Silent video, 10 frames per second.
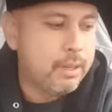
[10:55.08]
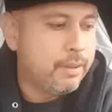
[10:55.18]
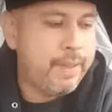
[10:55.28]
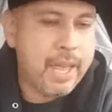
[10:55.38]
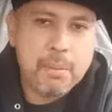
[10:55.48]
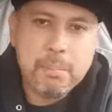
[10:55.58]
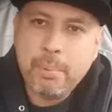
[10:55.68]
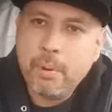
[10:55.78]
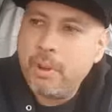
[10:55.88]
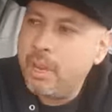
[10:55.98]
That
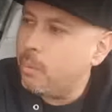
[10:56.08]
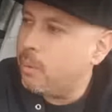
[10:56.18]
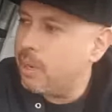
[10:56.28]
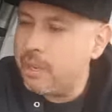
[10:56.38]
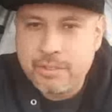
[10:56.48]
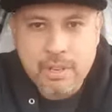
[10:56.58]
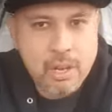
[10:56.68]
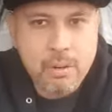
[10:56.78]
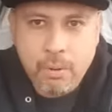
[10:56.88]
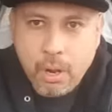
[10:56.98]
boy was
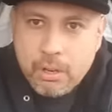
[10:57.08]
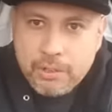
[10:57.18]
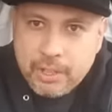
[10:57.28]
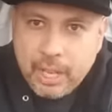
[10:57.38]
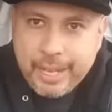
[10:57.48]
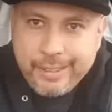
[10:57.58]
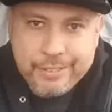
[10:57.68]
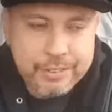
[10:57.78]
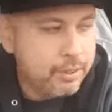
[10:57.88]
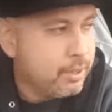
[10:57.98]
on roller
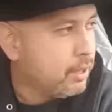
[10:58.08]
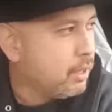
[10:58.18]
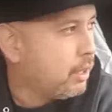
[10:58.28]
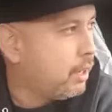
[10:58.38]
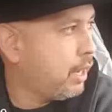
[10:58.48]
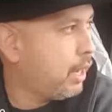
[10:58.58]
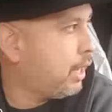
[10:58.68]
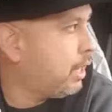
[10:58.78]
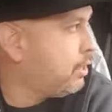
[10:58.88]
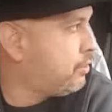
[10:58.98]
skates,
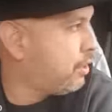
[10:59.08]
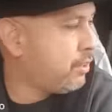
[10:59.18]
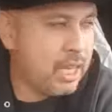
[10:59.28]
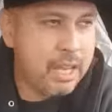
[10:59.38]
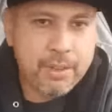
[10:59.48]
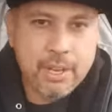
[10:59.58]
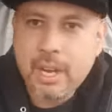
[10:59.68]
and Jadeveon